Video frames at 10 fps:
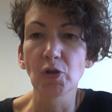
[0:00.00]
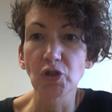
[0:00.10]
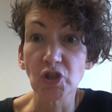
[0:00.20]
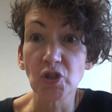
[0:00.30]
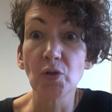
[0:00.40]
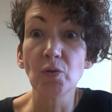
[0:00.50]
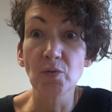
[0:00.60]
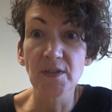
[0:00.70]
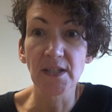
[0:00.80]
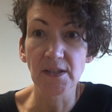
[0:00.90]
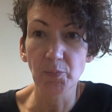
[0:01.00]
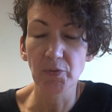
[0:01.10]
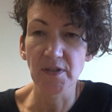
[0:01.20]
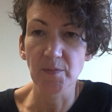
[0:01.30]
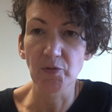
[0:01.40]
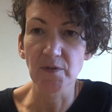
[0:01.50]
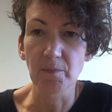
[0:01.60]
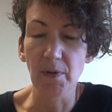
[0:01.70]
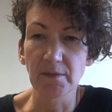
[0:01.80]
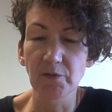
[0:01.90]
using the principles
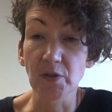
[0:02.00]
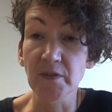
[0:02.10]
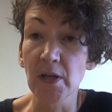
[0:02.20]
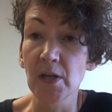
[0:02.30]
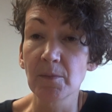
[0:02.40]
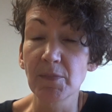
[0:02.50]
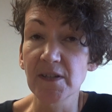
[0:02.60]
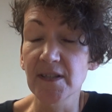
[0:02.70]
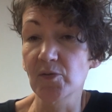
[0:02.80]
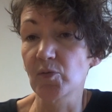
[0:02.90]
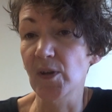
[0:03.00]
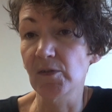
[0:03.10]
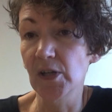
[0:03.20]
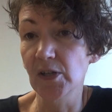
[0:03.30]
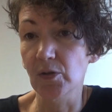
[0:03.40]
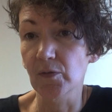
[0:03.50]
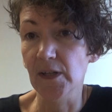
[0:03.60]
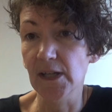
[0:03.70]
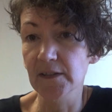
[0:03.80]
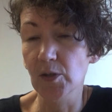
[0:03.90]
of mindfulness. Because as we've learned over
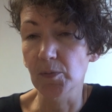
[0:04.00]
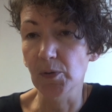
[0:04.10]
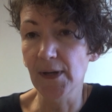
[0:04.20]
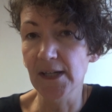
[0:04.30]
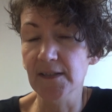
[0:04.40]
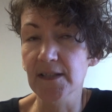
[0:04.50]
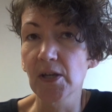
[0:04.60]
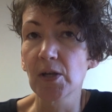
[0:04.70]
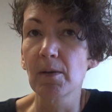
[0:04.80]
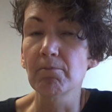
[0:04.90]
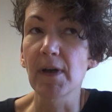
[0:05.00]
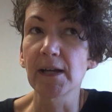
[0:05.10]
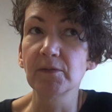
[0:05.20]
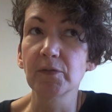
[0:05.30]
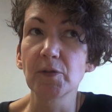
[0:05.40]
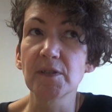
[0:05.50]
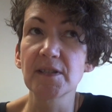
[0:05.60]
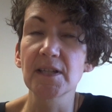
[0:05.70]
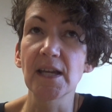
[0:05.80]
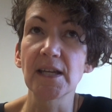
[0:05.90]
the last couple of weeks,
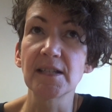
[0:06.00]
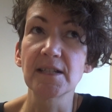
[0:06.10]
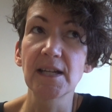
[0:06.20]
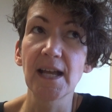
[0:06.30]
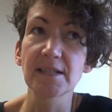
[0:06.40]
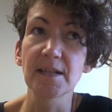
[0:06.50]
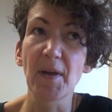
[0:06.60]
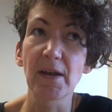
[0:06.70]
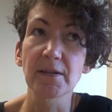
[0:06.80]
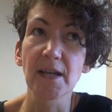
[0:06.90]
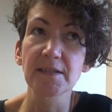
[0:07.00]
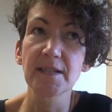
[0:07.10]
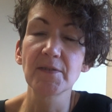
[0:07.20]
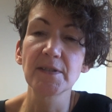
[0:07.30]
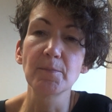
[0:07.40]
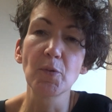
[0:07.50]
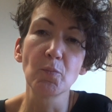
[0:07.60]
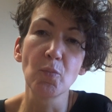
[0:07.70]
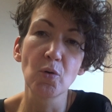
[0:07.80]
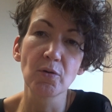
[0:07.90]
mindfulness is less about an activity but
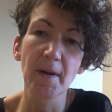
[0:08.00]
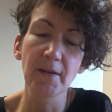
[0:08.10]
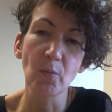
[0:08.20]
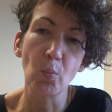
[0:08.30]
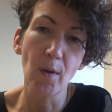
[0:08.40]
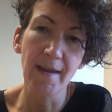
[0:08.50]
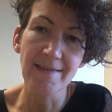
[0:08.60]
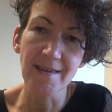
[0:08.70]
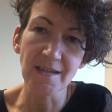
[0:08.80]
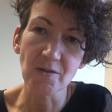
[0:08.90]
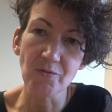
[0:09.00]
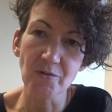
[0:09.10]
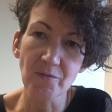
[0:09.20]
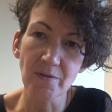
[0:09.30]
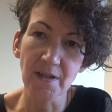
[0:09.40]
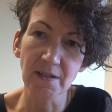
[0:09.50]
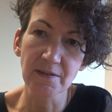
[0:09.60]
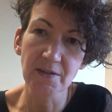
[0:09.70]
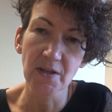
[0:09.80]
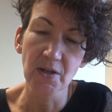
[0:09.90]
more about the way that you do
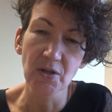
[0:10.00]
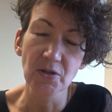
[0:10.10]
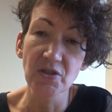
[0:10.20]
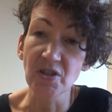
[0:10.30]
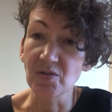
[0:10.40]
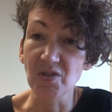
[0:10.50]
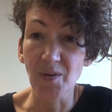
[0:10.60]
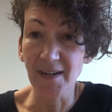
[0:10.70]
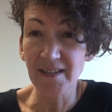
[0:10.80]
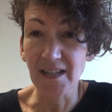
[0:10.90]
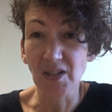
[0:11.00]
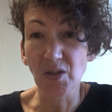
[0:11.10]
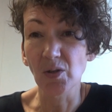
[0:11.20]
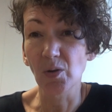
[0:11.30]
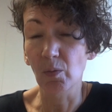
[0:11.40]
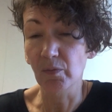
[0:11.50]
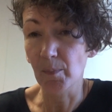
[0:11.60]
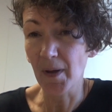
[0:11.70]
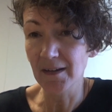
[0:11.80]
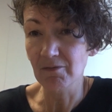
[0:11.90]
things. So you can do anything. You could go for a
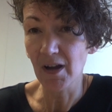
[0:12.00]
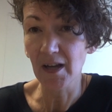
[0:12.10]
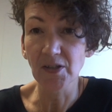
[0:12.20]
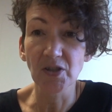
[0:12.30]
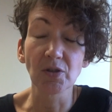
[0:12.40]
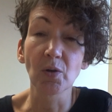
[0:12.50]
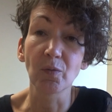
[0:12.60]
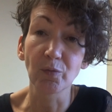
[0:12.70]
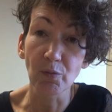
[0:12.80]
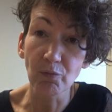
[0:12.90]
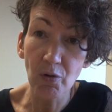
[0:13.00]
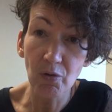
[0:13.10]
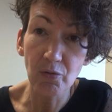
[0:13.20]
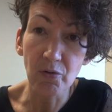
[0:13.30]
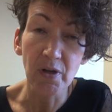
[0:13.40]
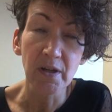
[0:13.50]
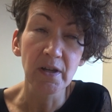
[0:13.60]
bike ride, you can go for a run,